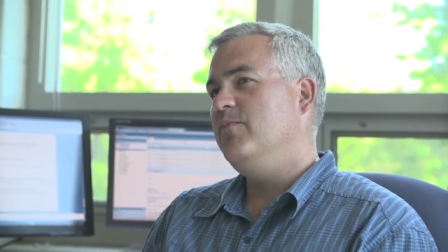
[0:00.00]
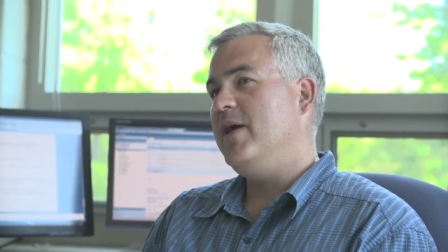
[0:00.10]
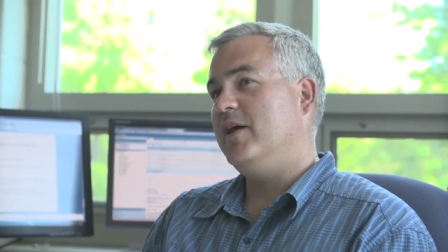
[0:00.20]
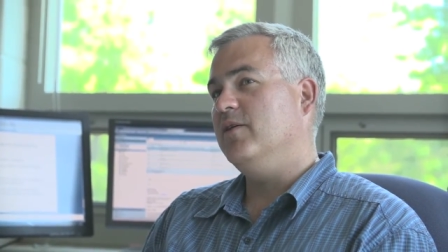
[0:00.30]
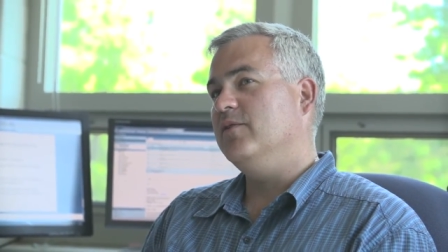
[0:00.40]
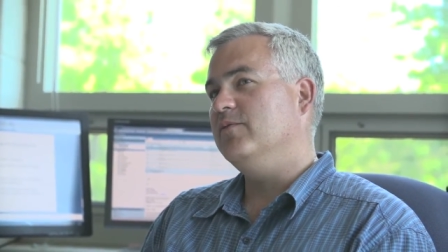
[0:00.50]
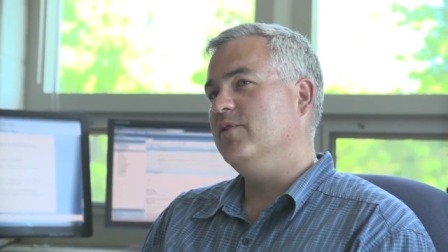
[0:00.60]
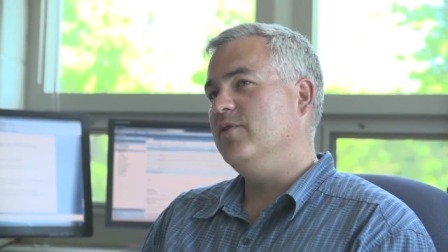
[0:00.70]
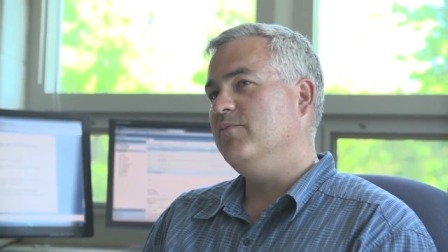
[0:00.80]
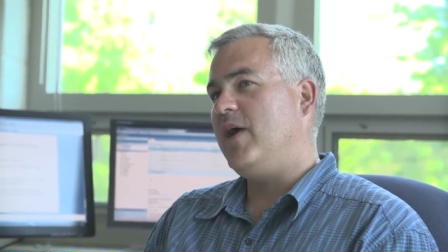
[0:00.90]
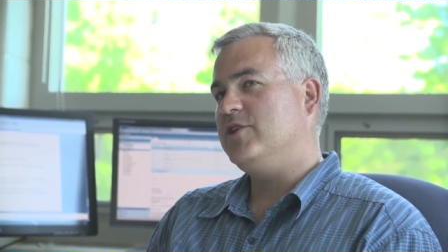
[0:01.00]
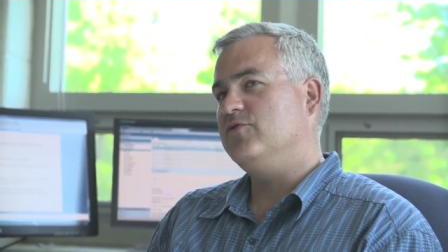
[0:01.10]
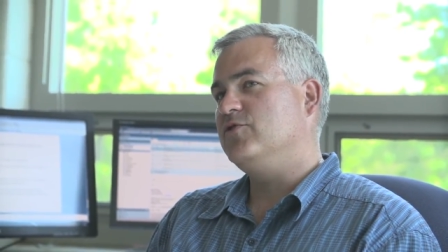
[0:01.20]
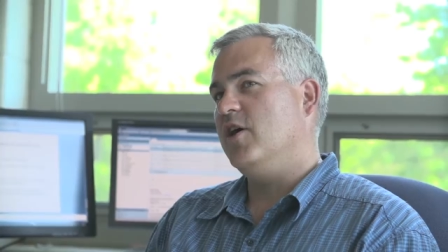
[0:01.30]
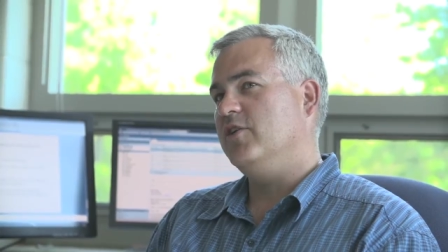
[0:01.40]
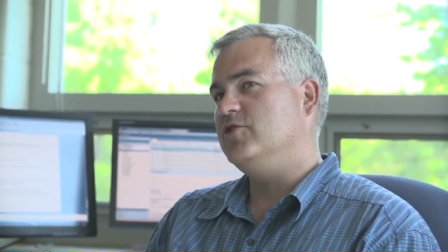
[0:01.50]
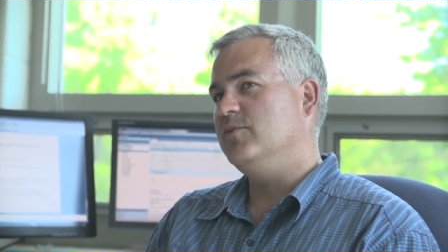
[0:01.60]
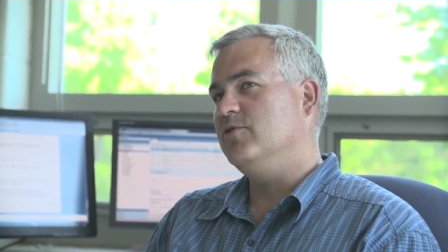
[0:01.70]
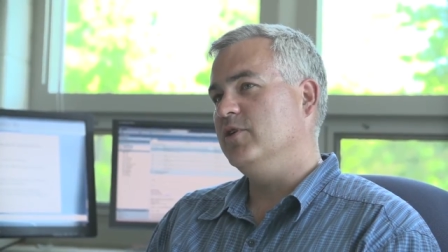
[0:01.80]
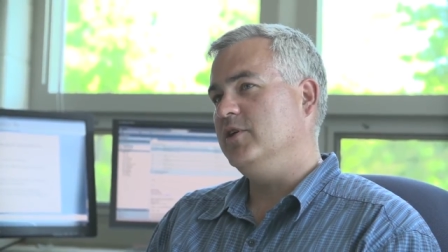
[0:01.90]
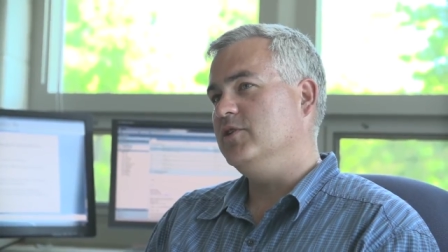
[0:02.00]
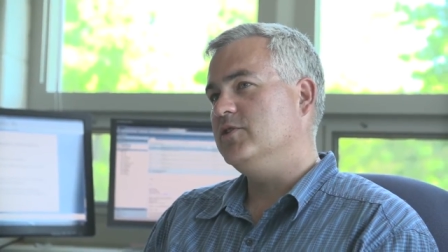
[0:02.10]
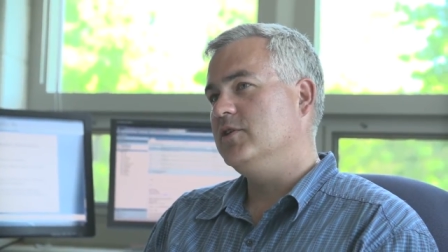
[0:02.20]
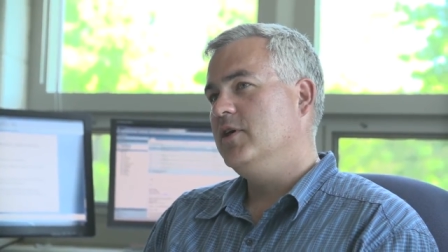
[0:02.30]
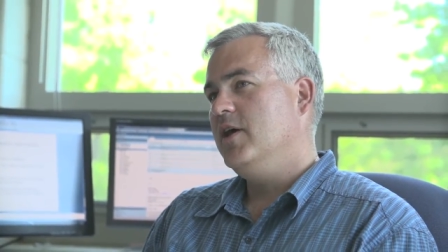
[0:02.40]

bake a batch of chocolate chip cookies.